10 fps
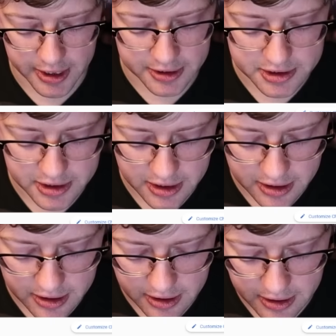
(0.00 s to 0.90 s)
to an int?
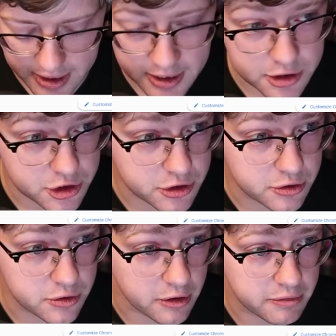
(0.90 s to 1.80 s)
Uh, int
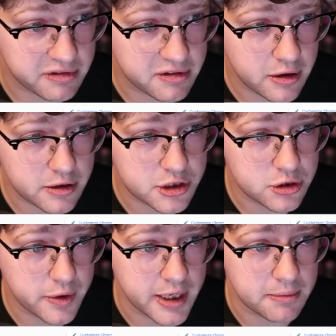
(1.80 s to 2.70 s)
to, or stir
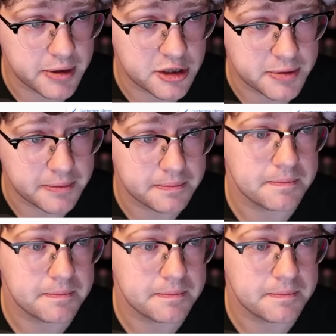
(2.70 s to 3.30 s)
to int PHP.